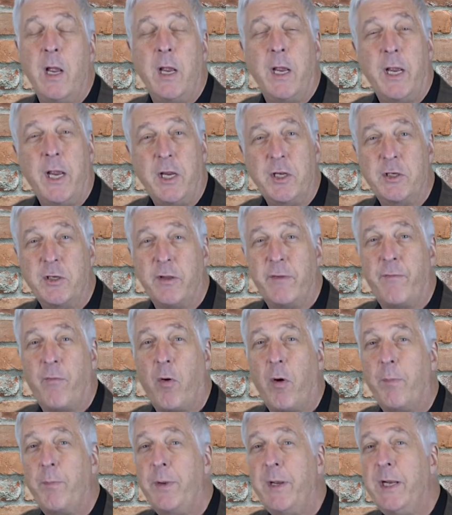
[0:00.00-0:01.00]
Each of the
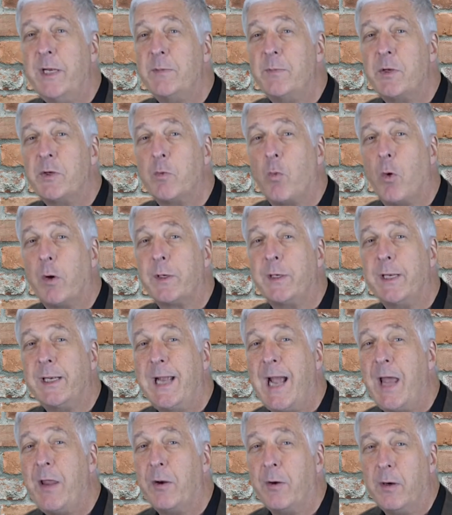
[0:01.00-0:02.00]
4 Ps must work
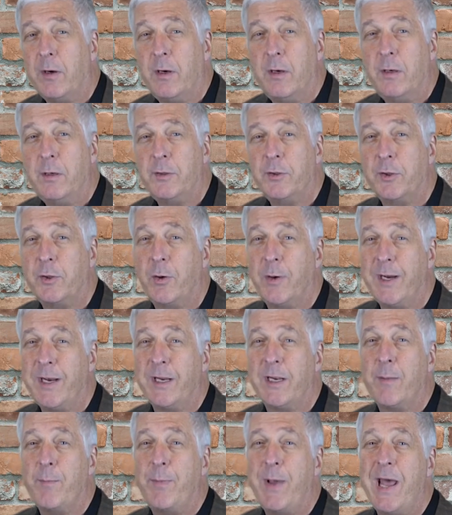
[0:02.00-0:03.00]
together to create a
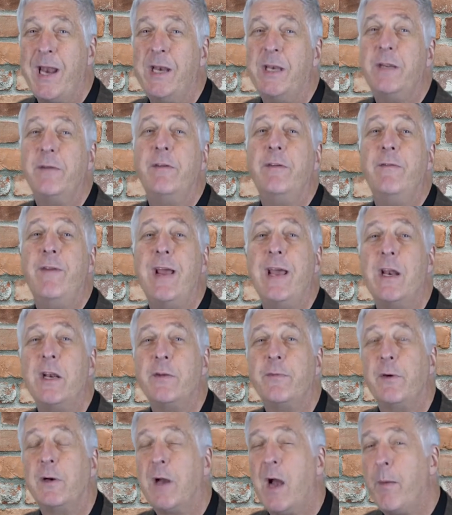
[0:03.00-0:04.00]
competitive advantage
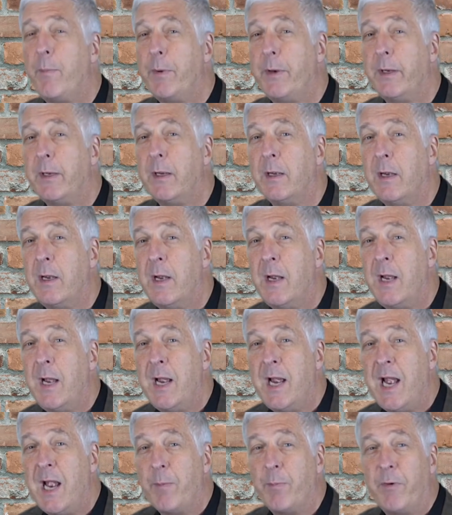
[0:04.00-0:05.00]
for a company
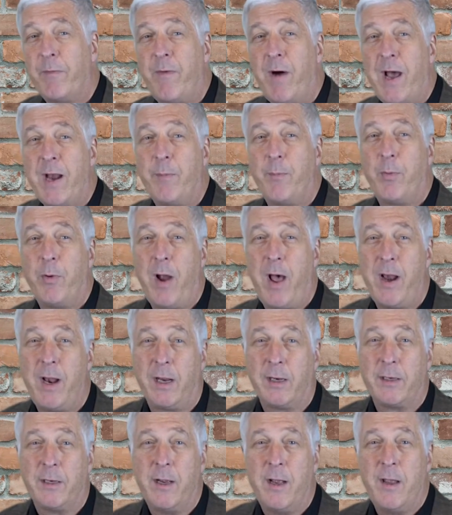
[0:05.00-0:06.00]
and provide a
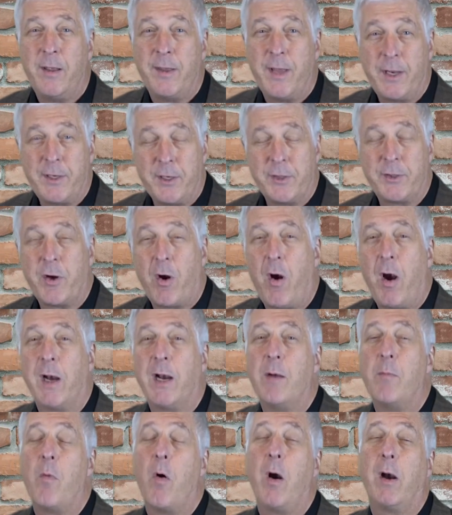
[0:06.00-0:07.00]
product that the
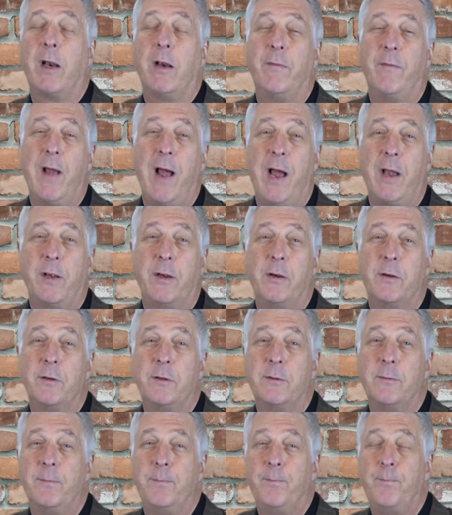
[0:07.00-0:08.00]
target market
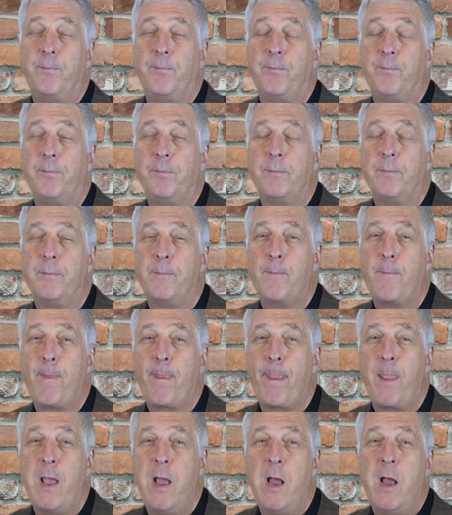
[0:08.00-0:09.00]
values.
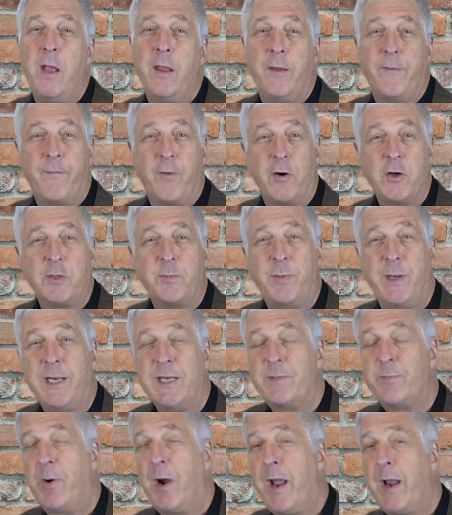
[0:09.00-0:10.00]
The first P
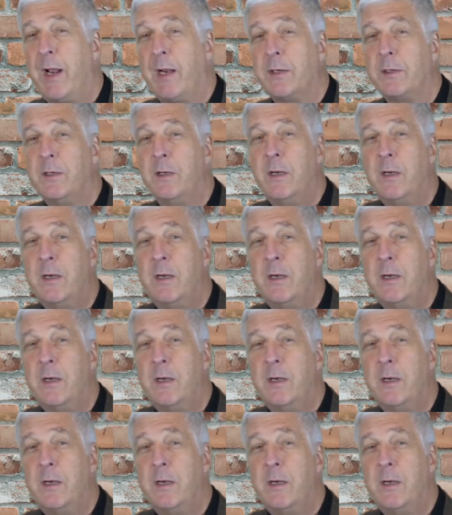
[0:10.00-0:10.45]
is product.